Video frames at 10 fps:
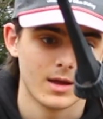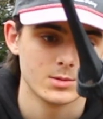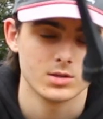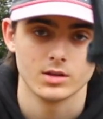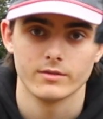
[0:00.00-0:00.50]

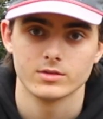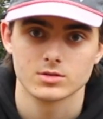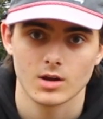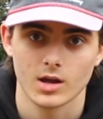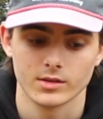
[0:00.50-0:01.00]
Absolutely love this
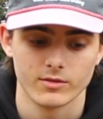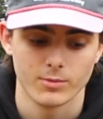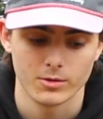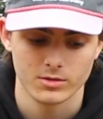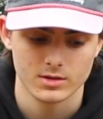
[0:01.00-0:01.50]
rod. Love
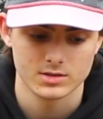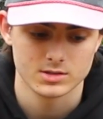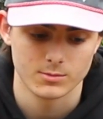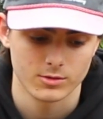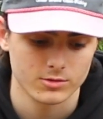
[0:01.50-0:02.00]
both of these.
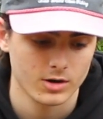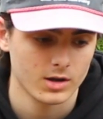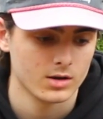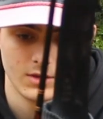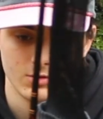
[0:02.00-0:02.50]
They're both
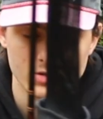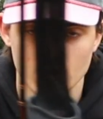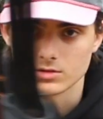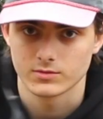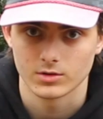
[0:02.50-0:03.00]
great. Use
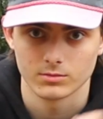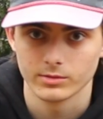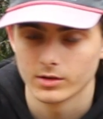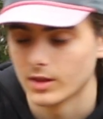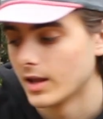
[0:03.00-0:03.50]
those for
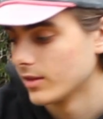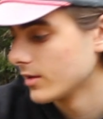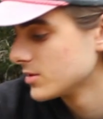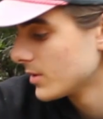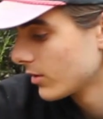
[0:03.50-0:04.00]
literally anything
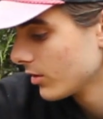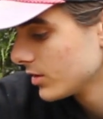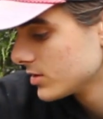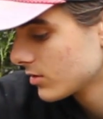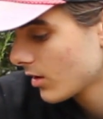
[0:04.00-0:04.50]
a spinning reel
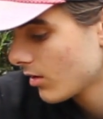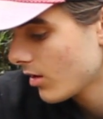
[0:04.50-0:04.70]
needs to throw.